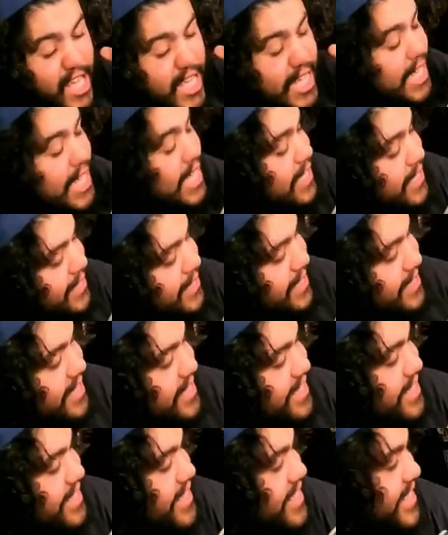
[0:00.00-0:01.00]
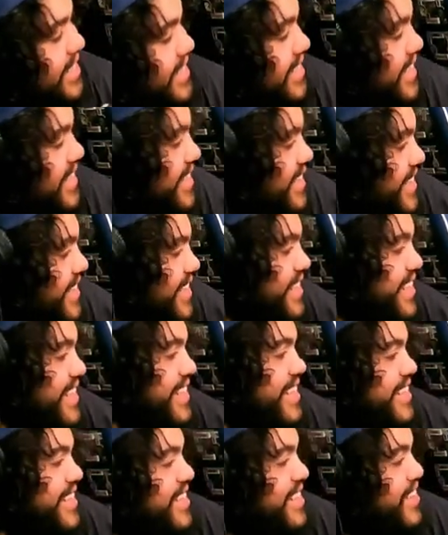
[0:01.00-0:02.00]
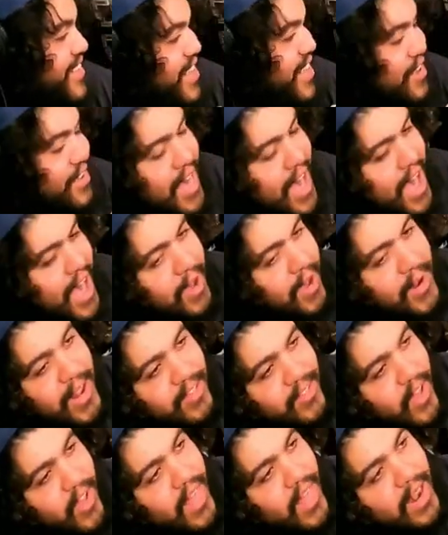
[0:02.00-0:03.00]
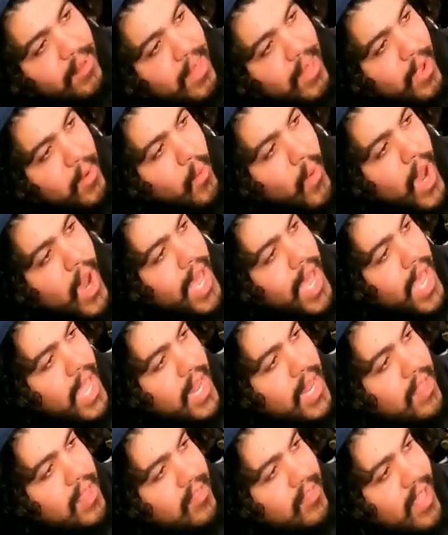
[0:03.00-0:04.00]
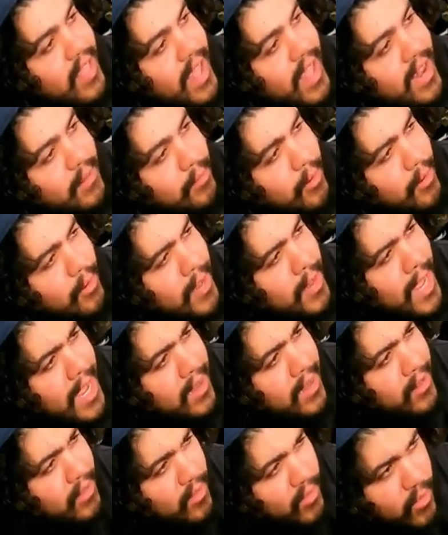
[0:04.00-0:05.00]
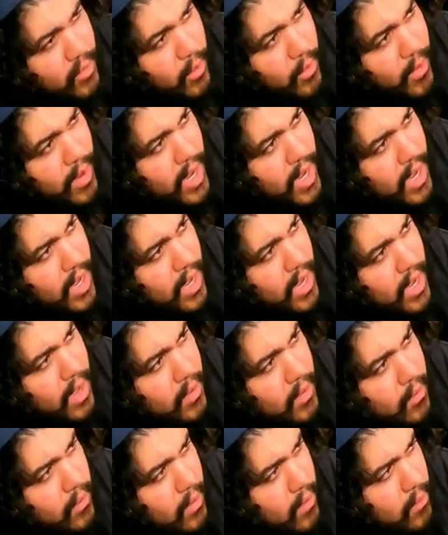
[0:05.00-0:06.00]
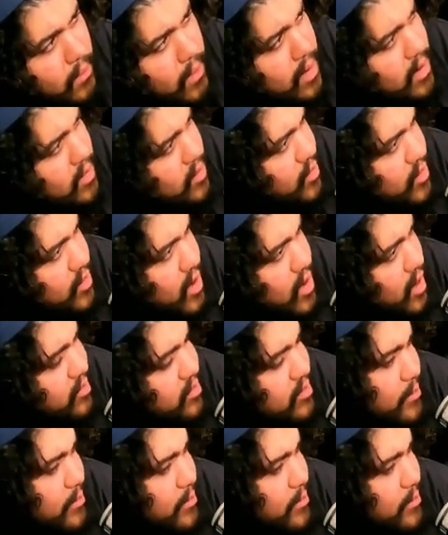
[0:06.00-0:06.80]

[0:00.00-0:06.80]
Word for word: Dude, that, that, when I saw that, I'm like, why does that pertain to the story? What does your dog stepping